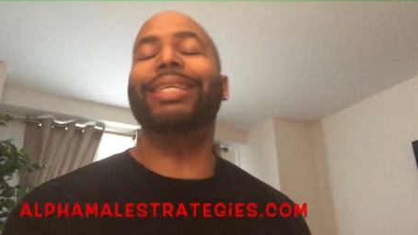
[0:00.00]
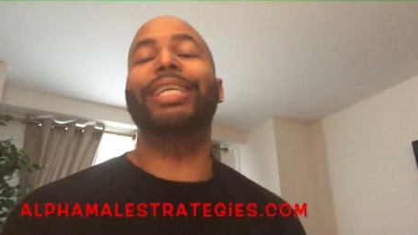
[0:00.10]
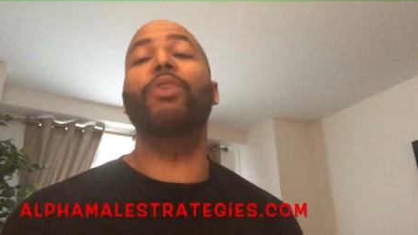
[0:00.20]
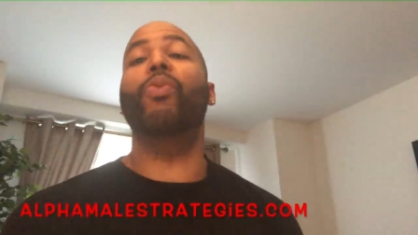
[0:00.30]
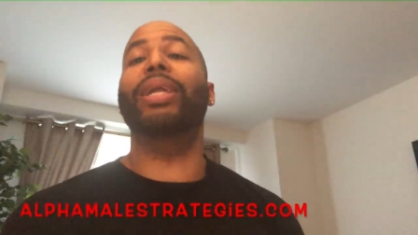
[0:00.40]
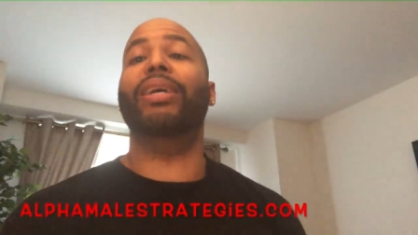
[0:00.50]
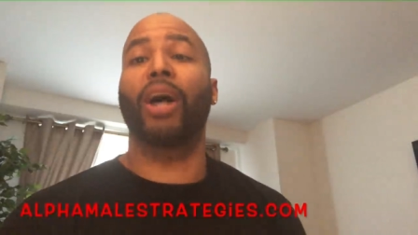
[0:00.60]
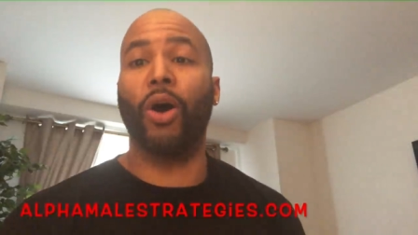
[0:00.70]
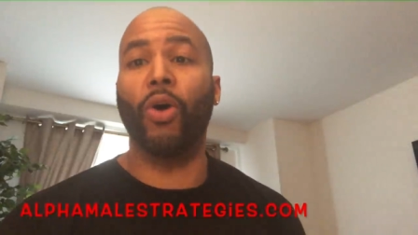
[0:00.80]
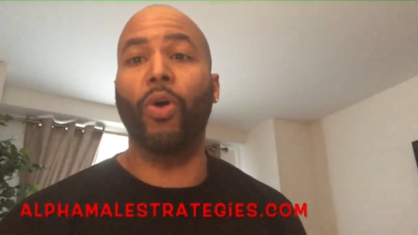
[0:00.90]
She went
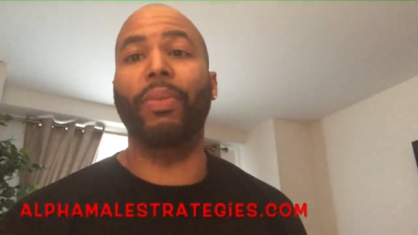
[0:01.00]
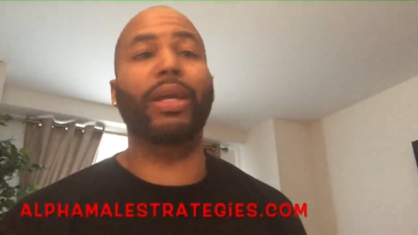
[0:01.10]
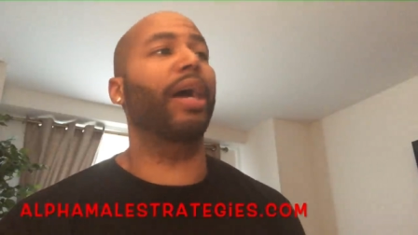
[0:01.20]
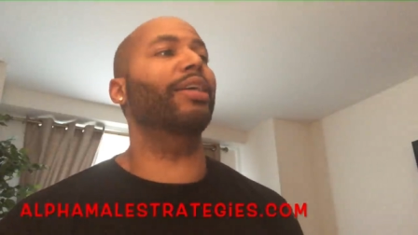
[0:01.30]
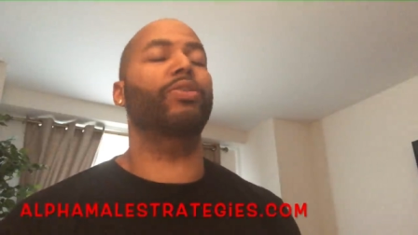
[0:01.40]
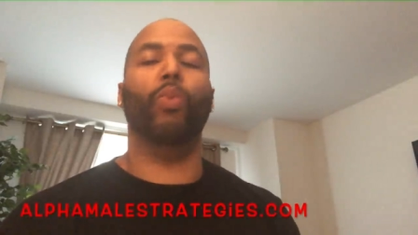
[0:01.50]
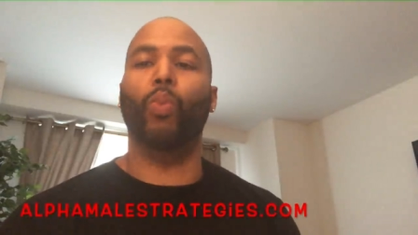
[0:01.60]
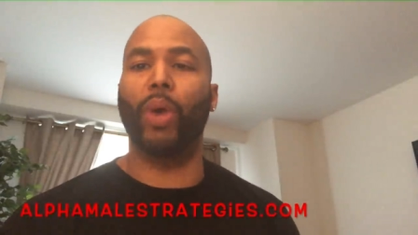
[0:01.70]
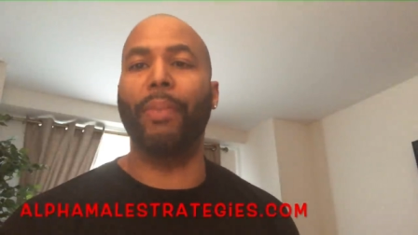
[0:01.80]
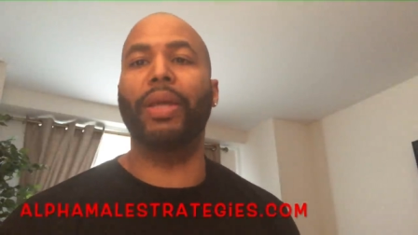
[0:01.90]
cold because
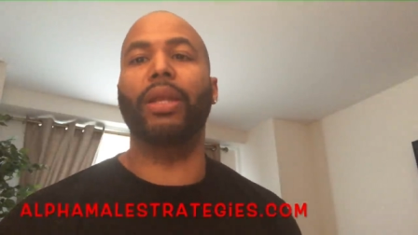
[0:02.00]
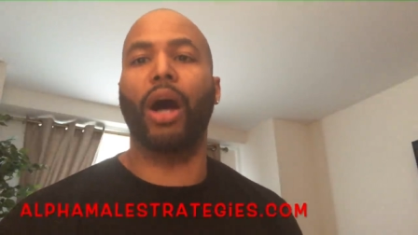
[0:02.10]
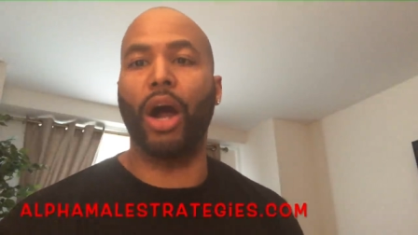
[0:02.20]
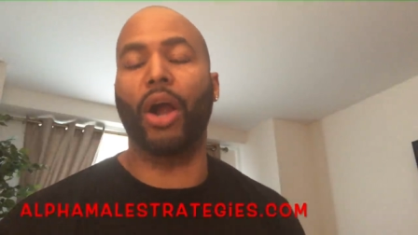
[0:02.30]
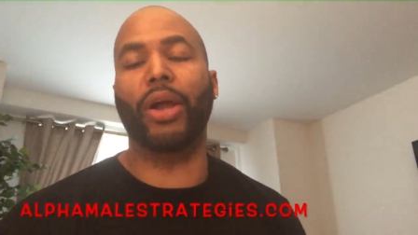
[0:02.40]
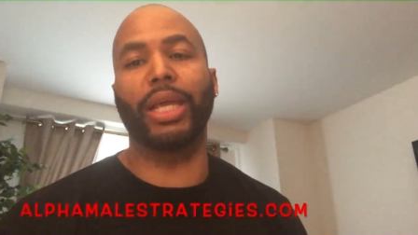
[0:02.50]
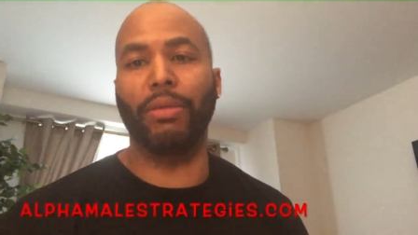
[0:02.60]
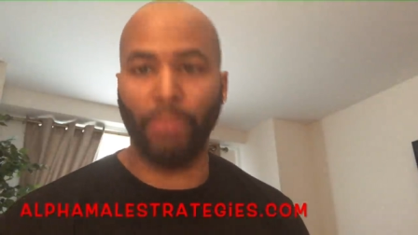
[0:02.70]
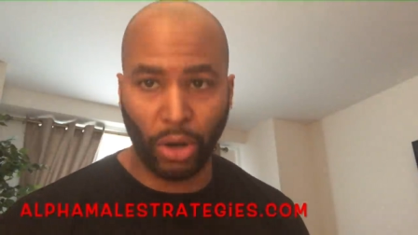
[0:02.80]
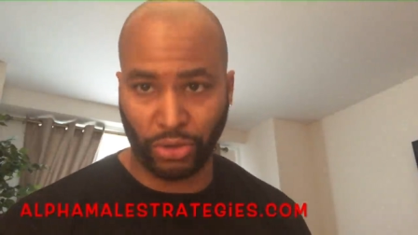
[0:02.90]
women are
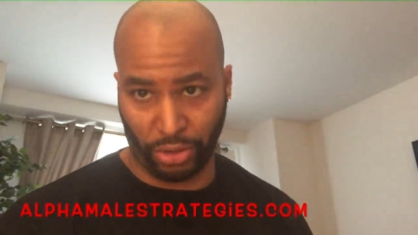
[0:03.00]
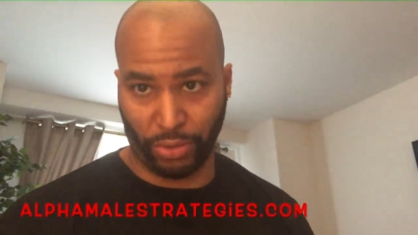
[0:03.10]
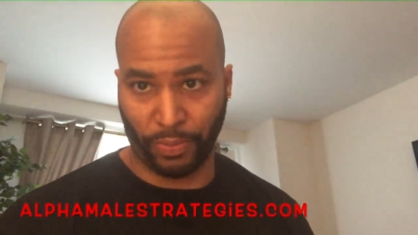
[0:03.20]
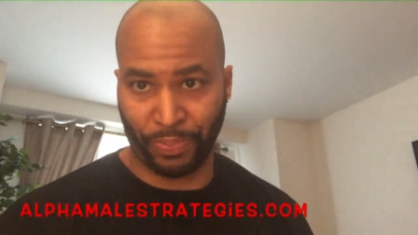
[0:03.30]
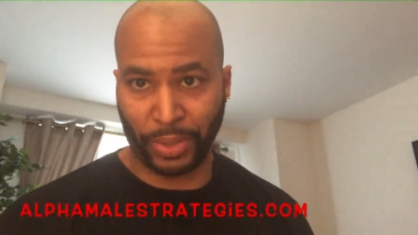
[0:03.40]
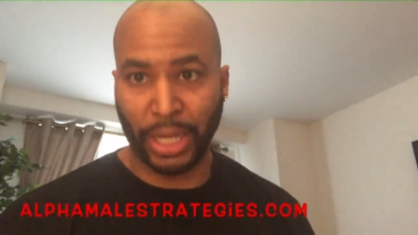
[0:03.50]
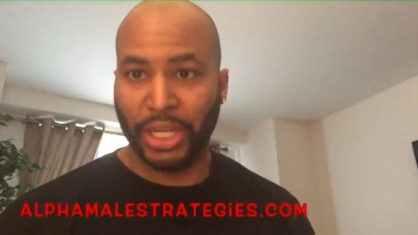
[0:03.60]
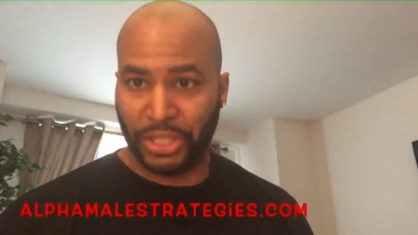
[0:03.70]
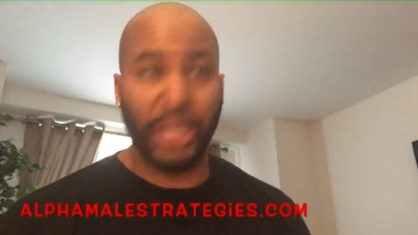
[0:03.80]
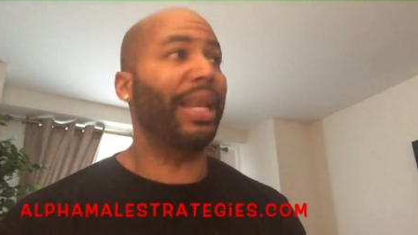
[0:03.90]
emotional.
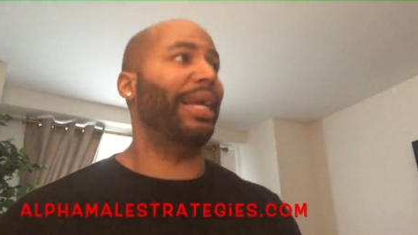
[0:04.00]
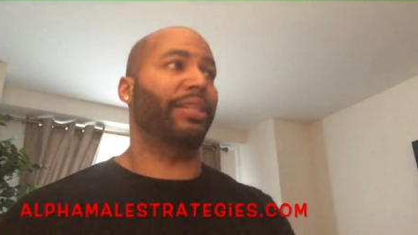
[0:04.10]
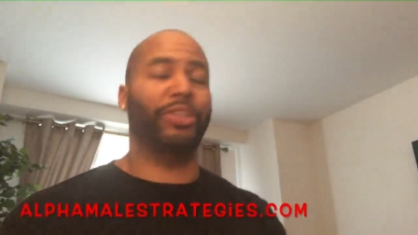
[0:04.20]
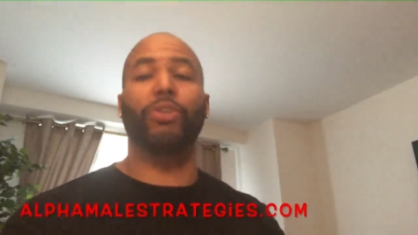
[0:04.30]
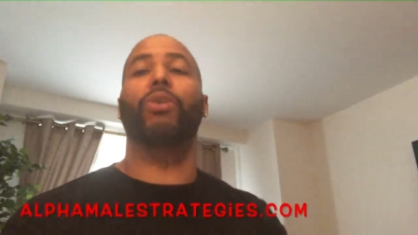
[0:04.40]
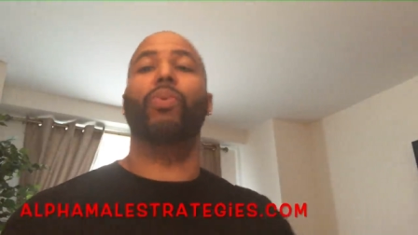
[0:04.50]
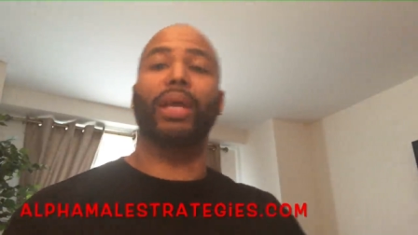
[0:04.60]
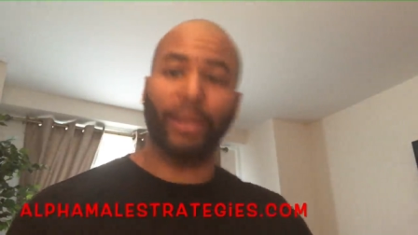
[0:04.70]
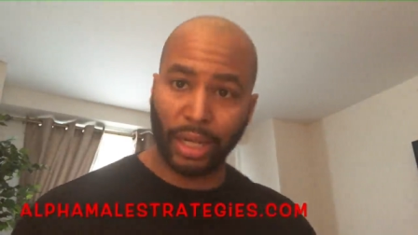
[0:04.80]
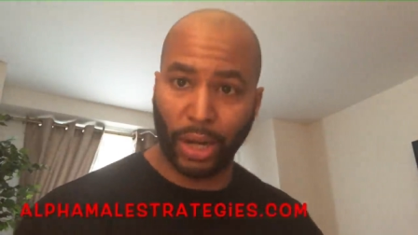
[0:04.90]
She liked it you a
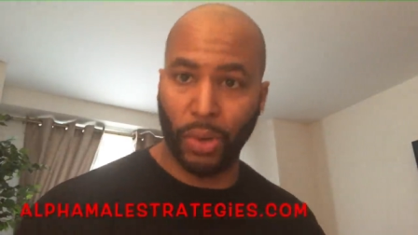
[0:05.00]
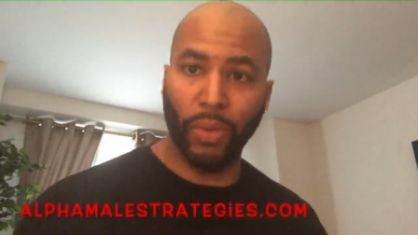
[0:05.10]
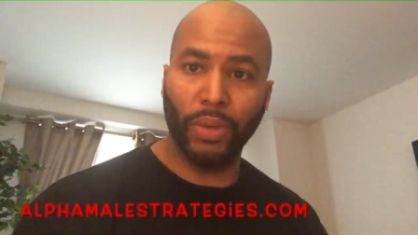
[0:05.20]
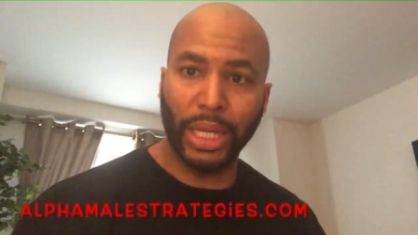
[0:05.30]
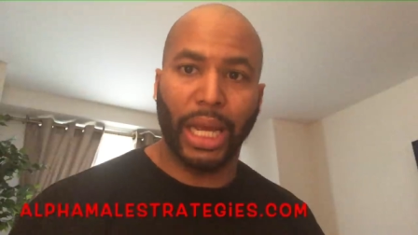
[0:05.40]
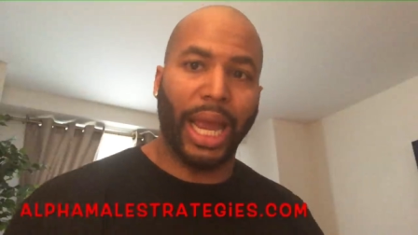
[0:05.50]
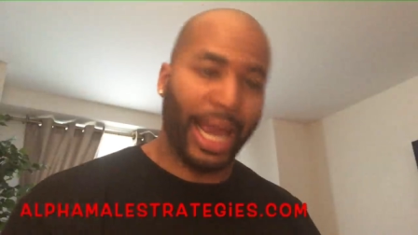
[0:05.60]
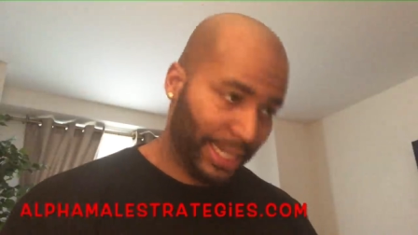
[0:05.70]
week ago, and